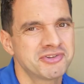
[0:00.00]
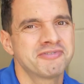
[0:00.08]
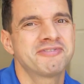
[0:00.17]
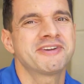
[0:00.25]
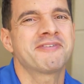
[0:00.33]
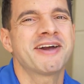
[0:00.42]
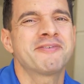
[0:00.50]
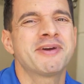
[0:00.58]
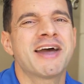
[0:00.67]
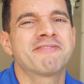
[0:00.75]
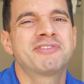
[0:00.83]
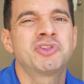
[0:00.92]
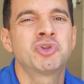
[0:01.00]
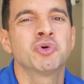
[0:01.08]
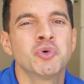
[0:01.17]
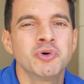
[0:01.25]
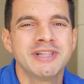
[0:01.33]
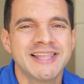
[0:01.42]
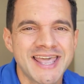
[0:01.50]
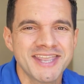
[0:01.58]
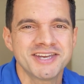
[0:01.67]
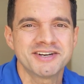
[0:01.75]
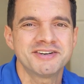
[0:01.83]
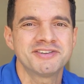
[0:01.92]
two feet, right? We have two
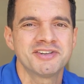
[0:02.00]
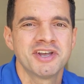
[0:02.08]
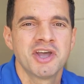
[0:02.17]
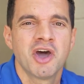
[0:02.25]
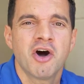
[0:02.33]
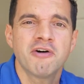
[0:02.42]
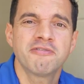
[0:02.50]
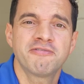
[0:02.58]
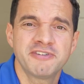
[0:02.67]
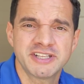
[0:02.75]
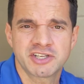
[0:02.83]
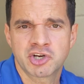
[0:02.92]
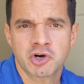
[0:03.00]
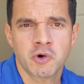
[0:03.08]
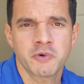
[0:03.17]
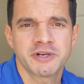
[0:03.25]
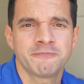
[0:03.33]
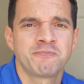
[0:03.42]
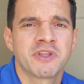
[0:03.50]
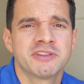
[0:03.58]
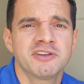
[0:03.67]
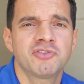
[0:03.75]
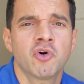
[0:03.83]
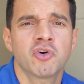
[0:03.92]
layers of feet growing.
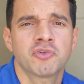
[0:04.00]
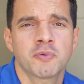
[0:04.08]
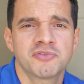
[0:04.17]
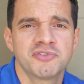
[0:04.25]
This horse was